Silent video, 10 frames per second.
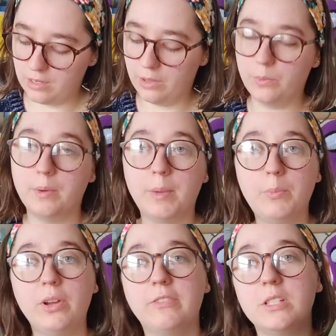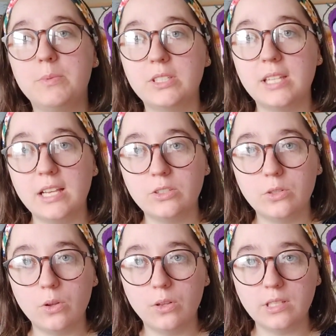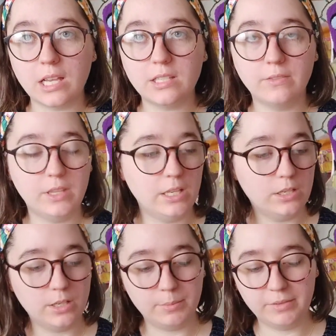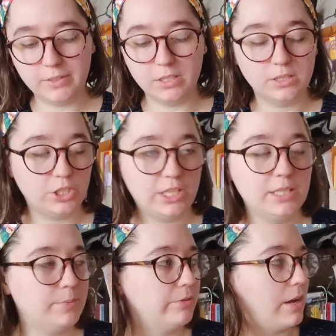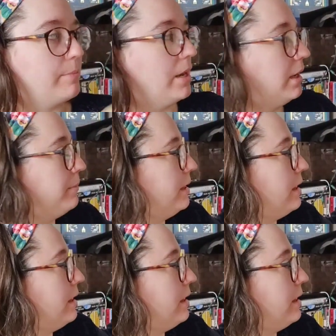Another one of my boyfriend's books that I stole, Tessa of the D'Urbervilles. He's been recommending